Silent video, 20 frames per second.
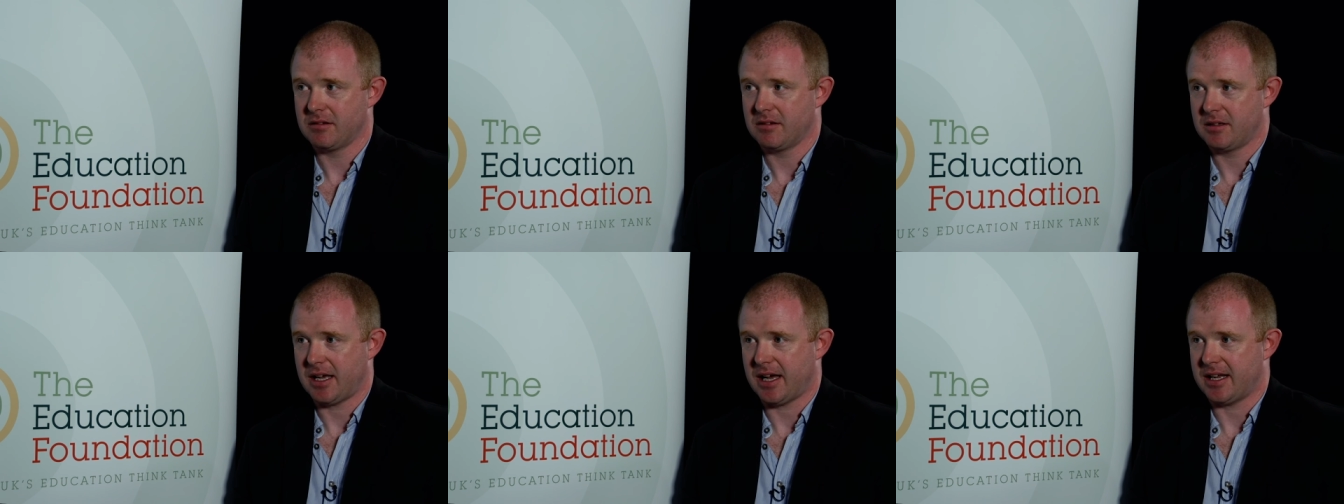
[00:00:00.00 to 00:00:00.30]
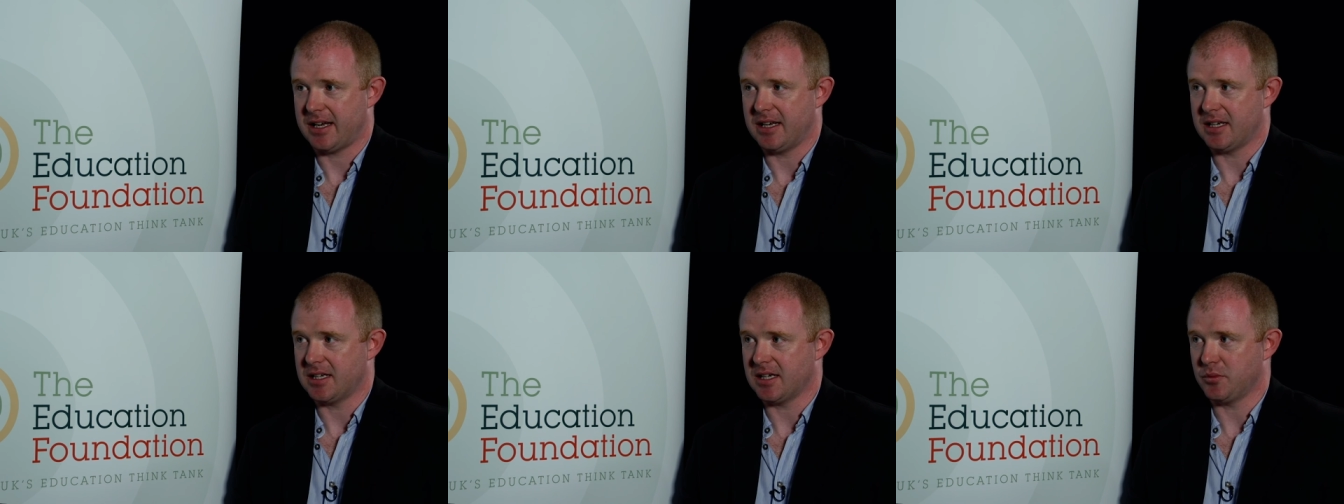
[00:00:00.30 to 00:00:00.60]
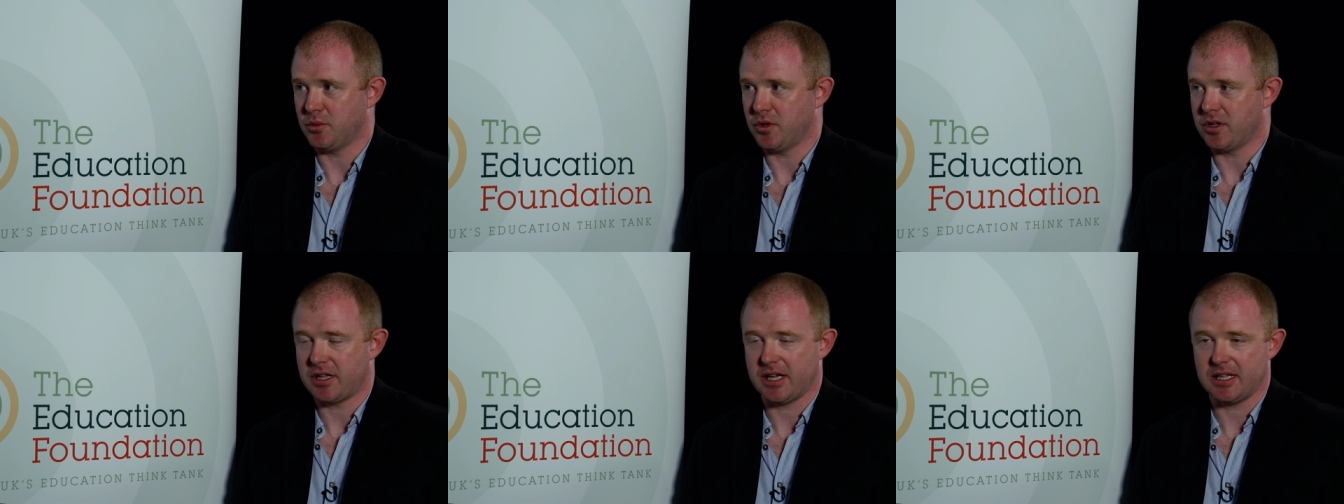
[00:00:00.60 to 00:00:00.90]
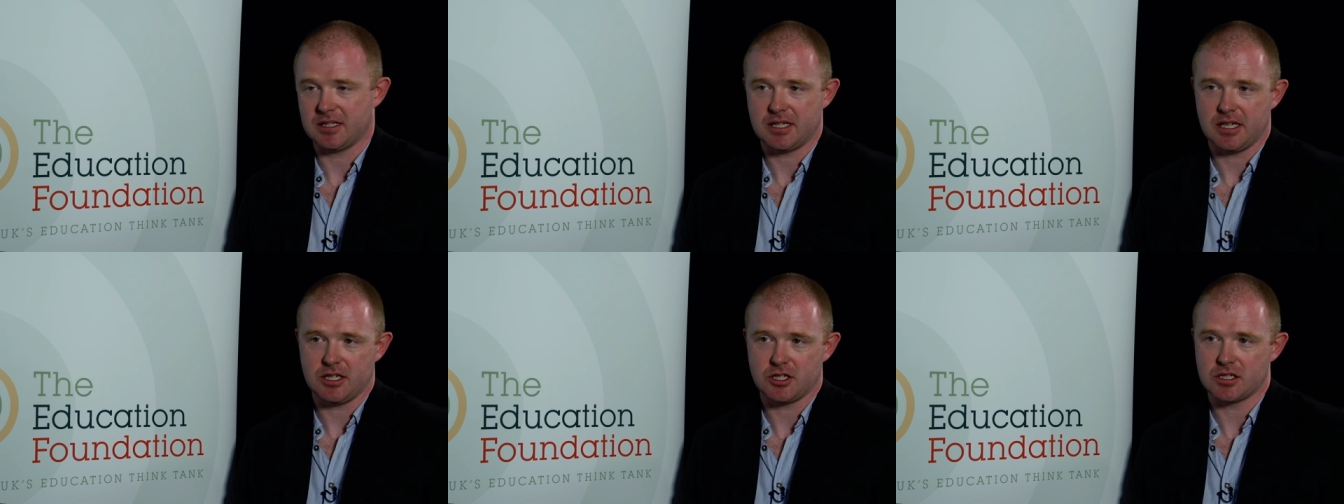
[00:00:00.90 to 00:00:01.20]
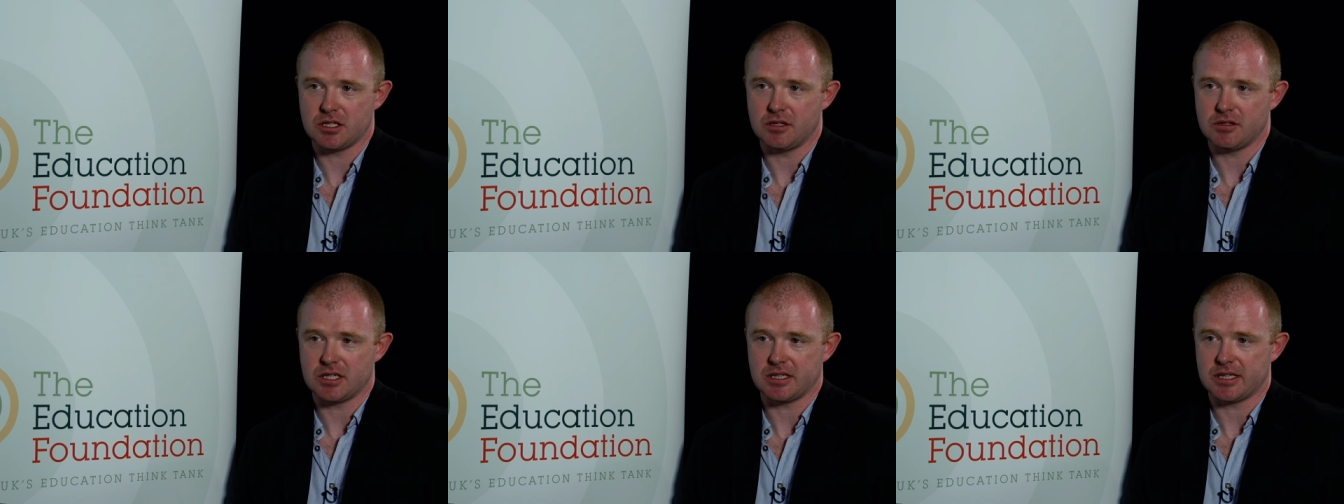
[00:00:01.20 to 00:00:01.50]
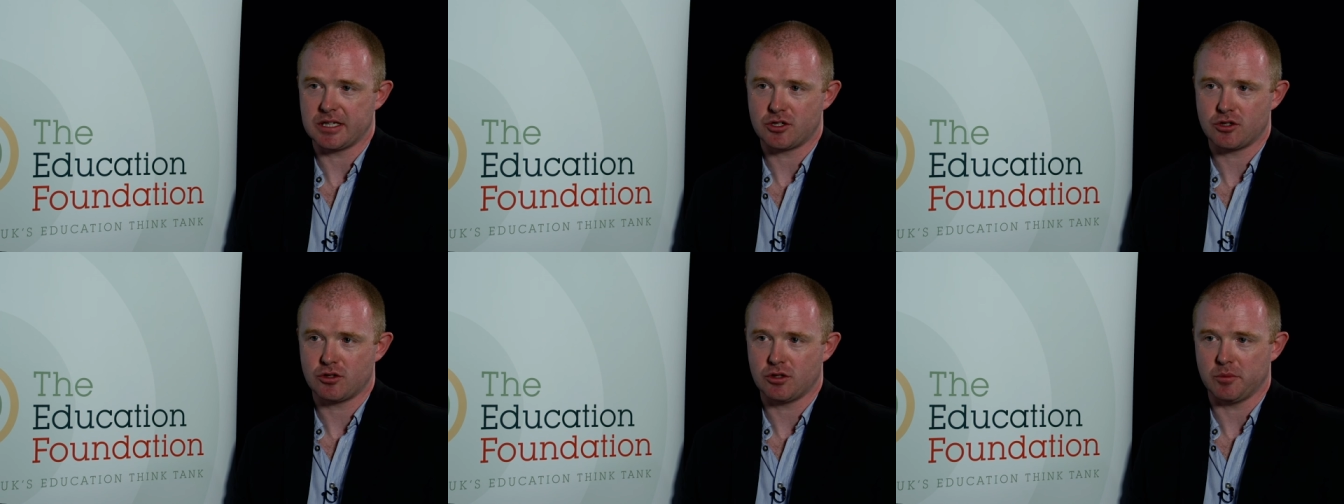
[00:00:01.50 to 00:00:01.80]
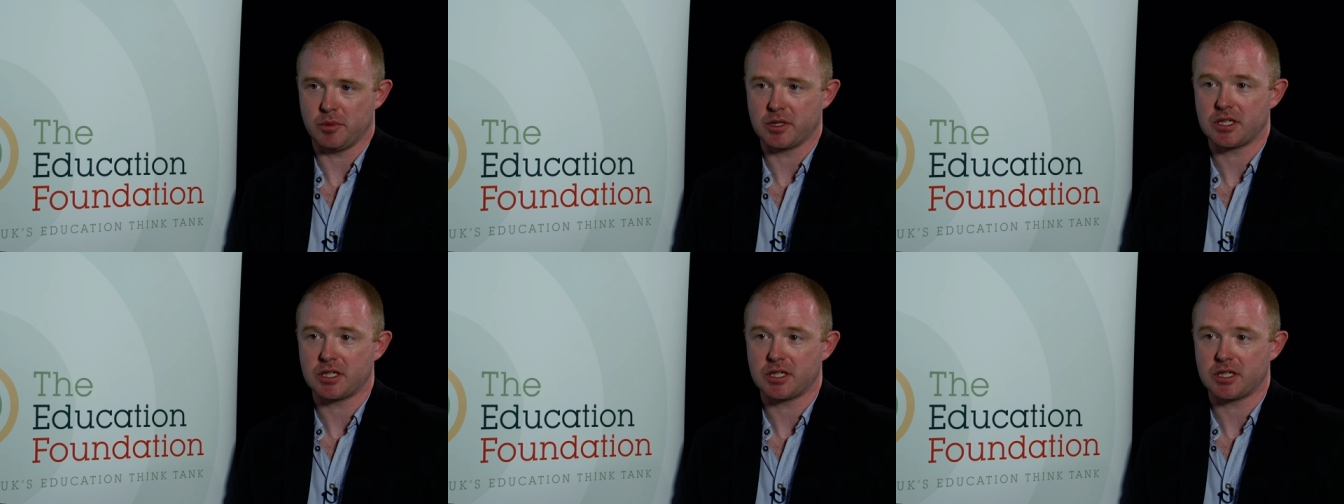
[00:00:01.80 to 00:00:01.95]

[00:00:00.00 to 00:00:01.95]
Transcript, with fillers: can end up with head teachers losing their job.